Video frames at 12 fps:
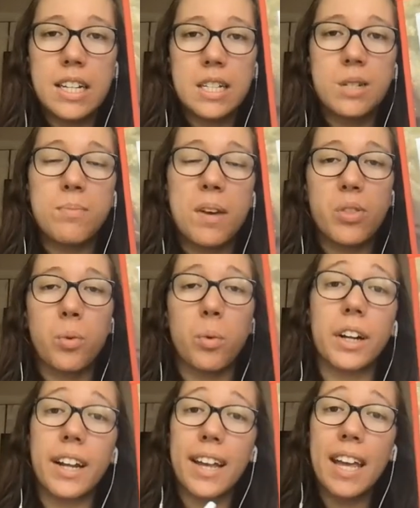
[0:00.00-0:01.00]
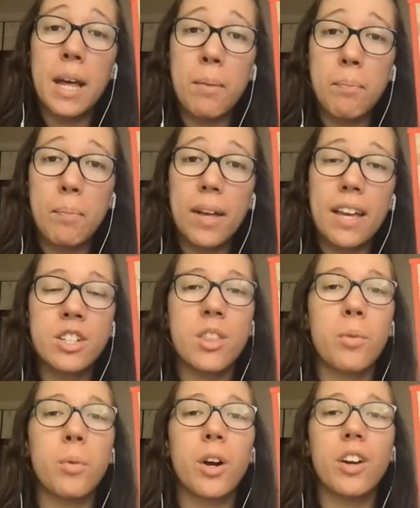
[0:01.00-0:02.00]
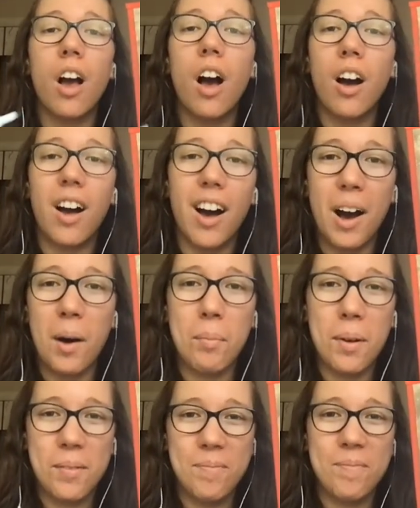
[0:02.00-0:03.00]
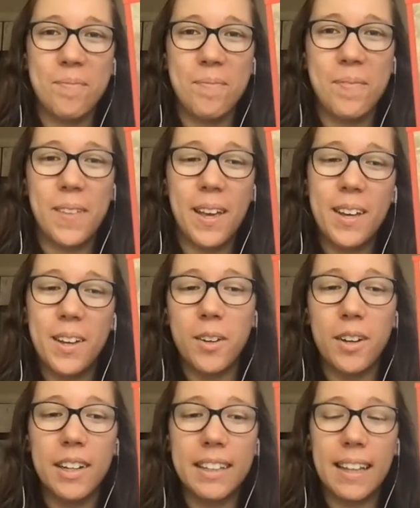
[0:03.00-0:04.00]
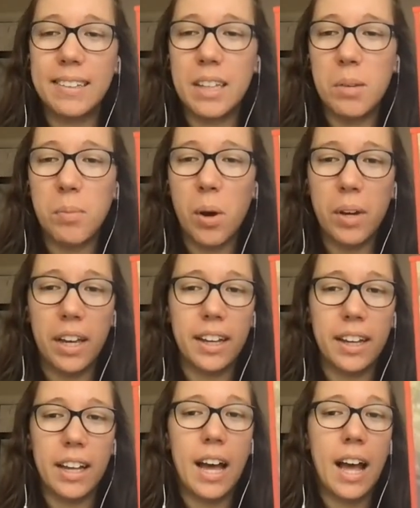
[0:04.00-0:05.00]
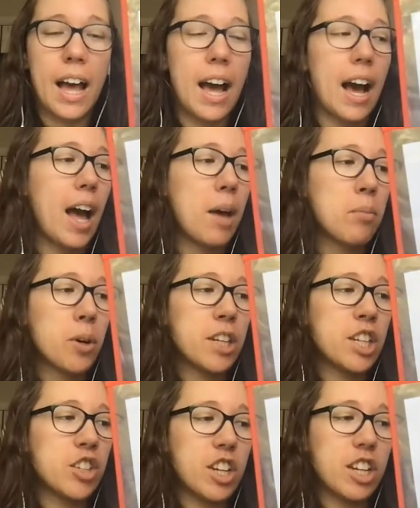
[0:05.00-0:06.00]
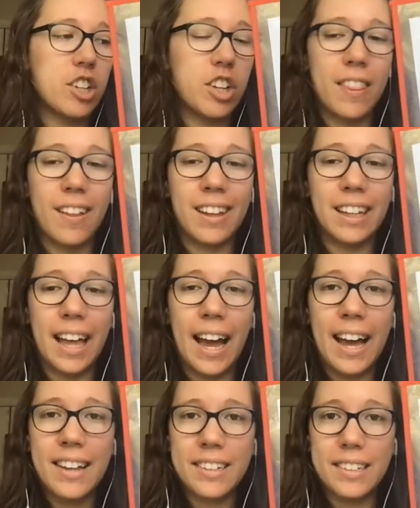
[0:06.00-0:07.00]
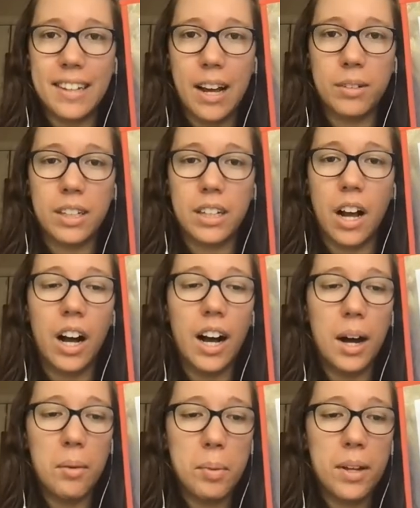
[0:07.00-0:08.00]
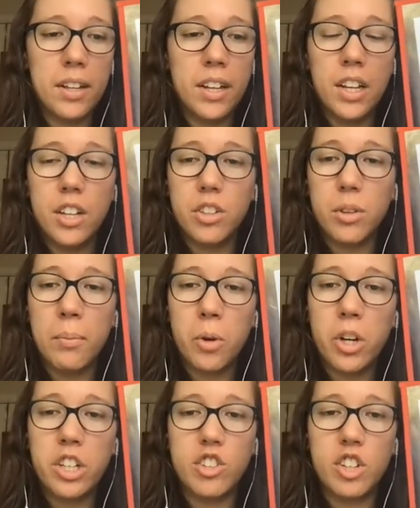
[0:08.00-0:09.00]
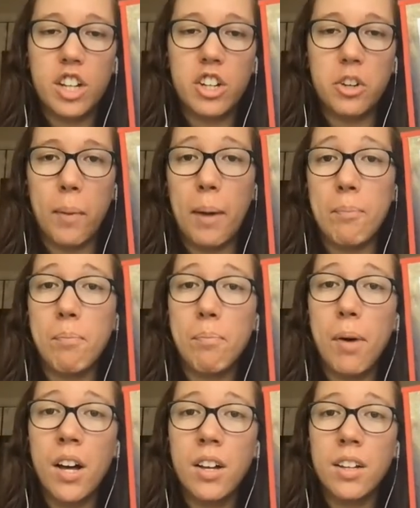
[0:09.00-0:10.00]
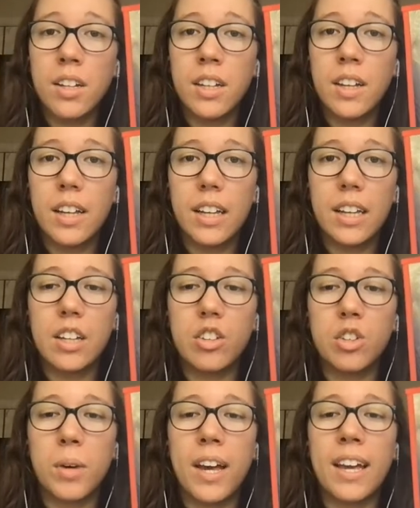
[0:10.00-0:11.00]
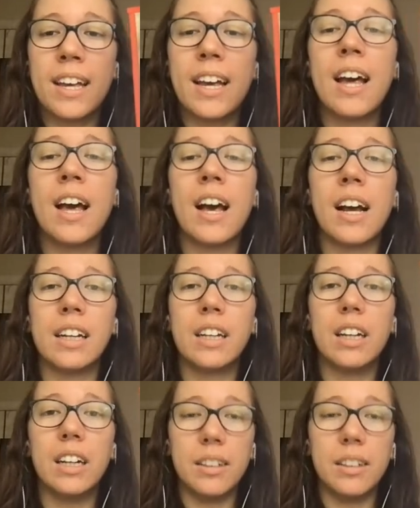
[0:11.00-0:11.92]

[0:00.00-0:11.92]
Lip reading: to make the word hip into the word hop. Good. Let's keep going. I'm going to change the last sound in hop, so I'm going to change my p into a g.